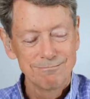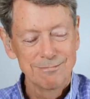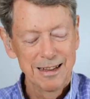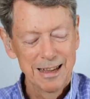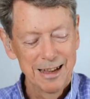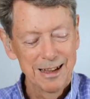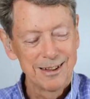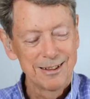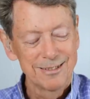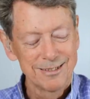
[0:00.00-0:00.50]

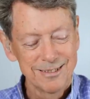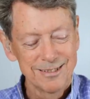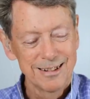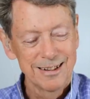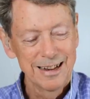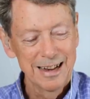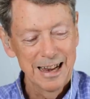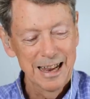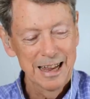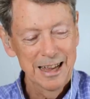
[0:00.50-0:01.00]
yeah,
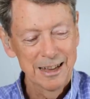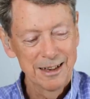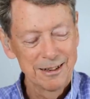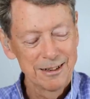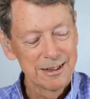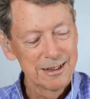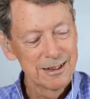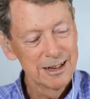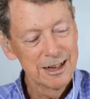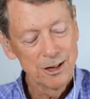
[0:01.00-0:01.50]

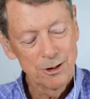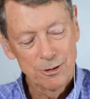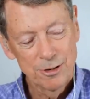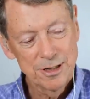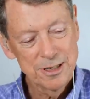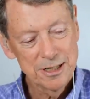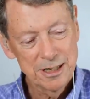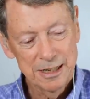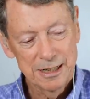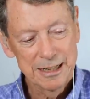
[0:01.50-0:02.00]
and
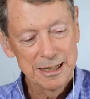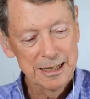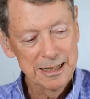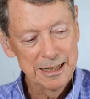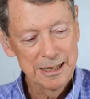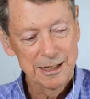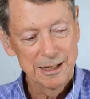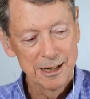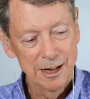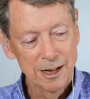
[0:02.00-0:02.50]

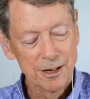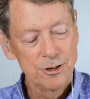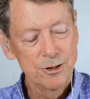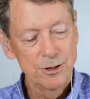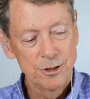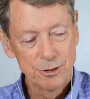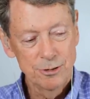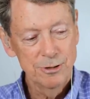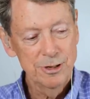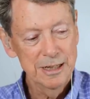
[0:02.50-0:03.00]
increasingly
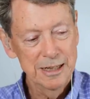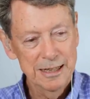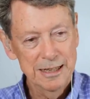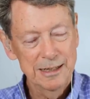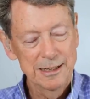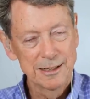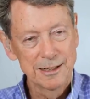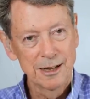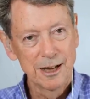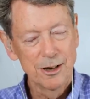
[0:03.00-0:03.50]

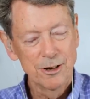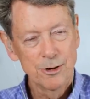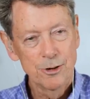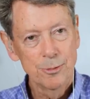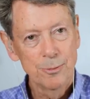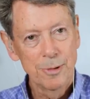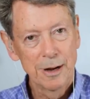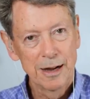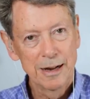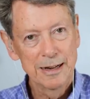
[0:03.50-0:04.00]
undoing and
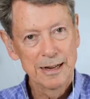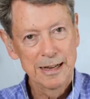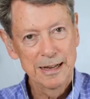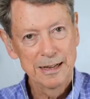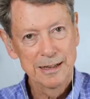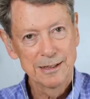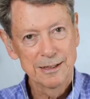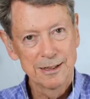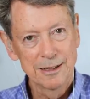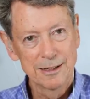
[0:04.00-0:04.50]

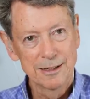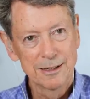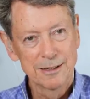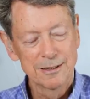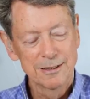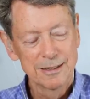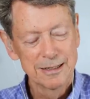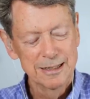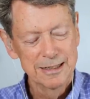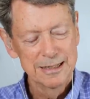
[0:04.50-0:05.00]
undermining
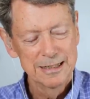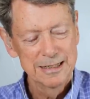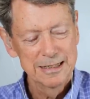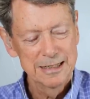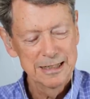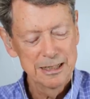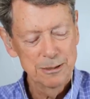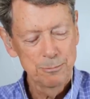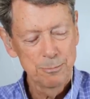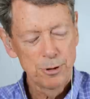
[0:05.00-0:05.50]
the
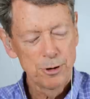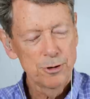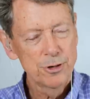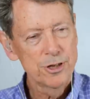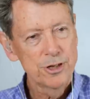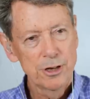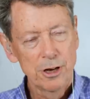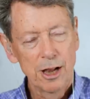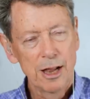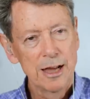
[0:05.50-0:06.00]
the
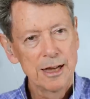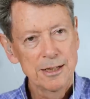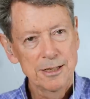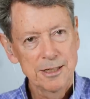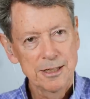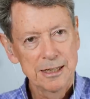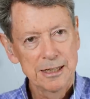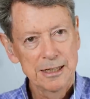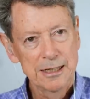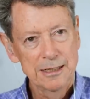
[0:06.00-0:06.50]

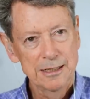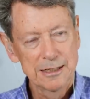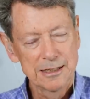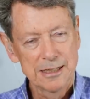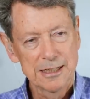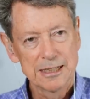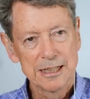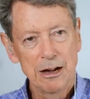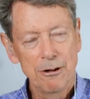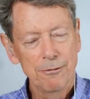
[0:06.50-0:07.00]
personalizing, the
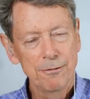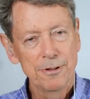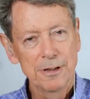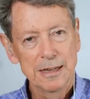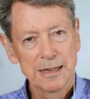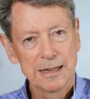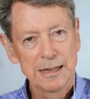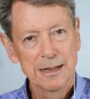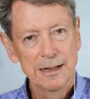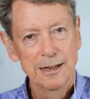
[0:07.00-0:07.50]

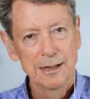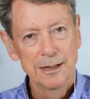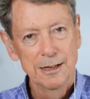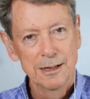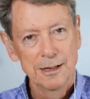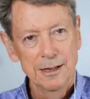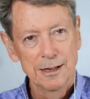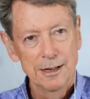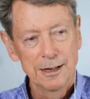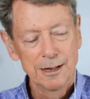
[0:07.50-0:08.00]
selfing
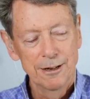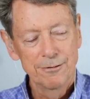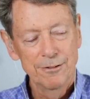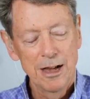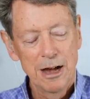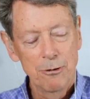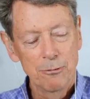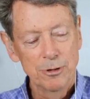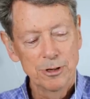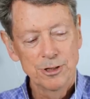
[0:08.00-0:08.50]
of
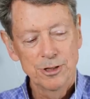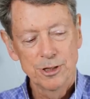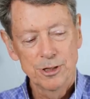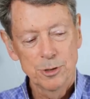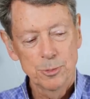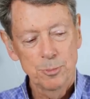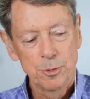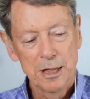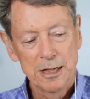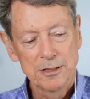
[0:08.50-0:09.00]
that which
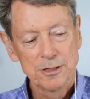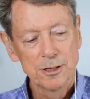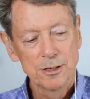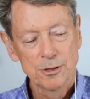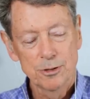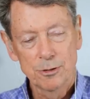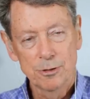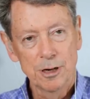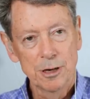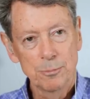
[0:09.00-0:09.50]
is
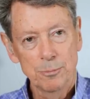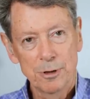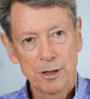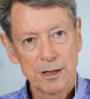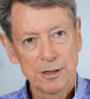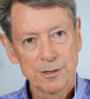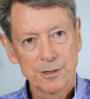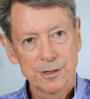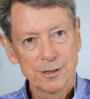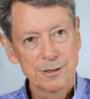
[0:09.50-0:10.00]
pleasant or
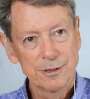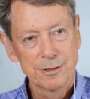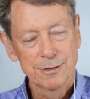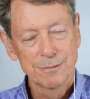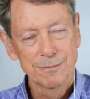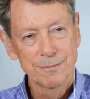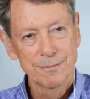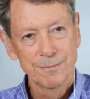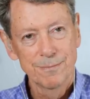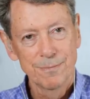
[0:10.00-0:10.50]
unpleasant.
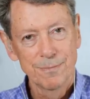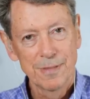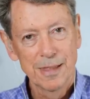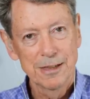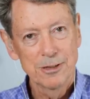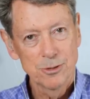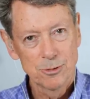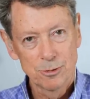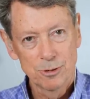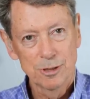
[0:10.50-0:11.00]

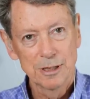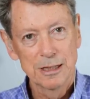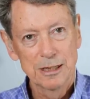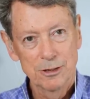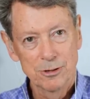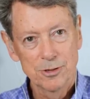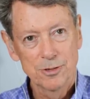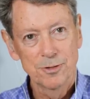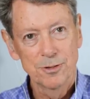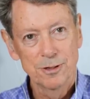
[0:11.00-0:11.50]
That's really
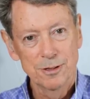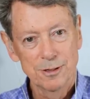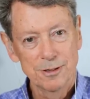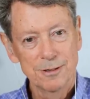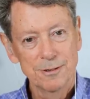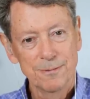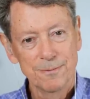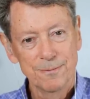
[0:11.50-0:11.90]
useful.